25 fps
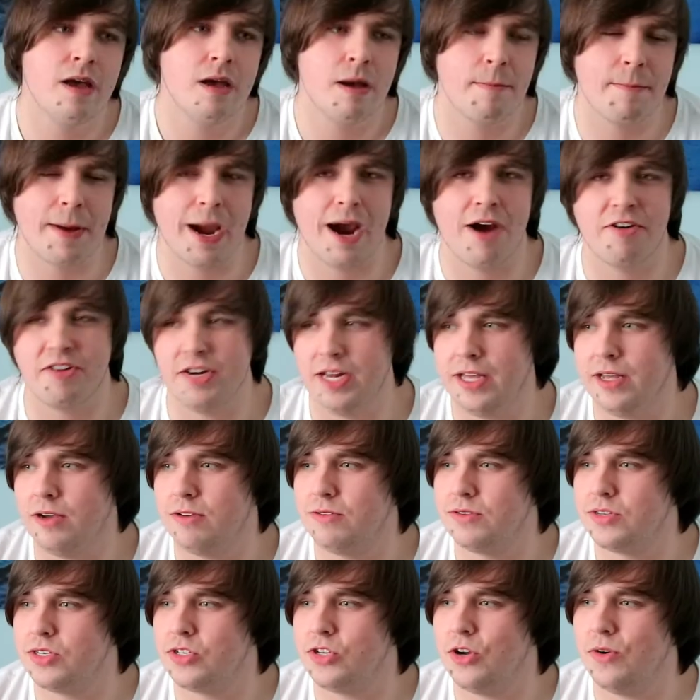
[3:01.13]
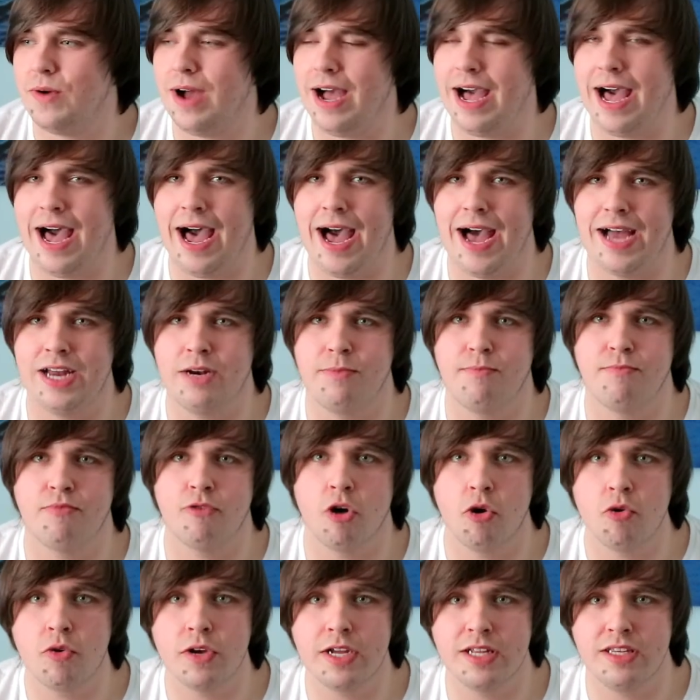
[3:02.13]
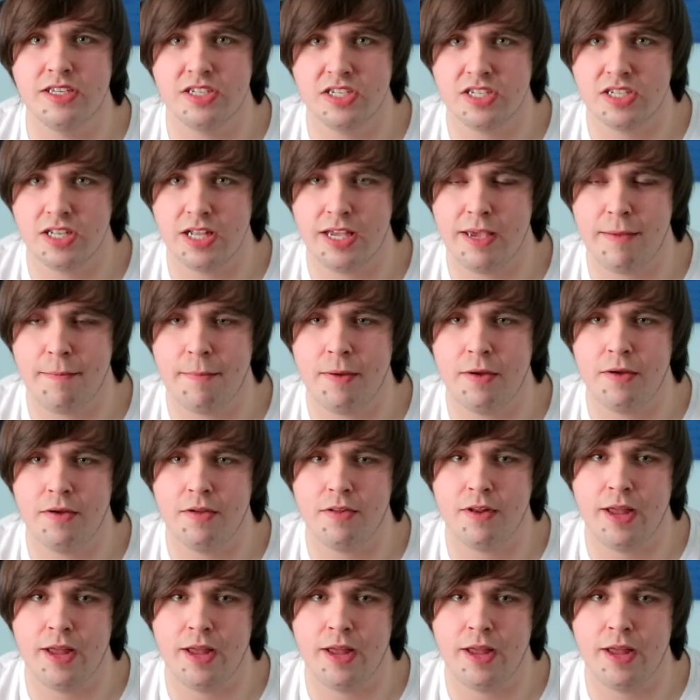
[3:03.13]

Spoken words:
Apparently also I had broken sleep.